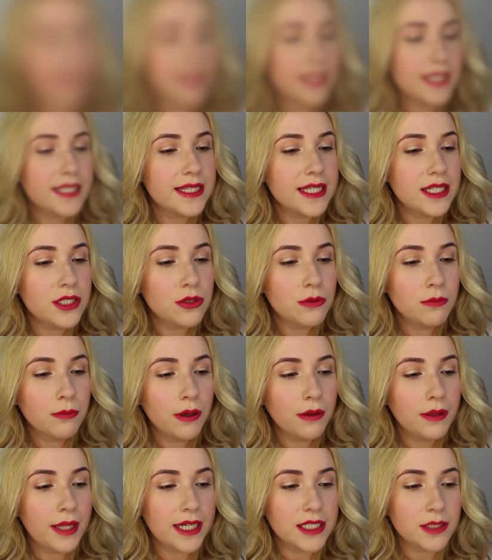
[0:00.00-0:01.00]
This is the
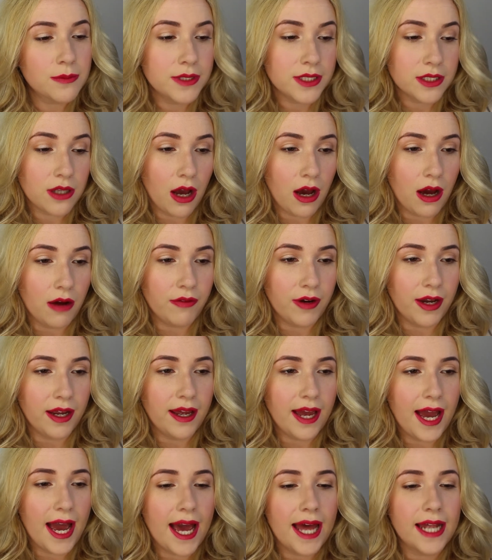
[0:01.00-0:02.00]
Jumbo Lash
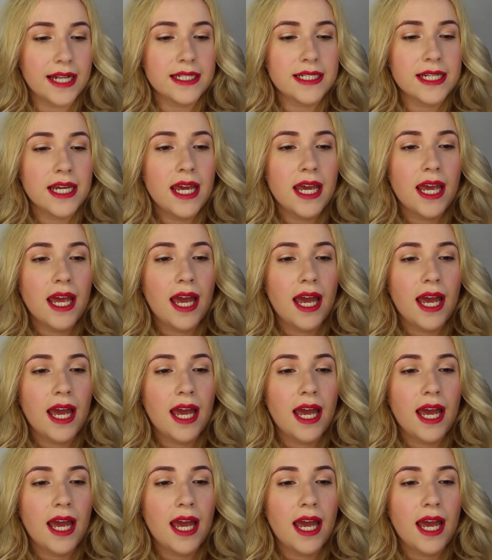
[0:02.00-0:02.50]
Mascara, and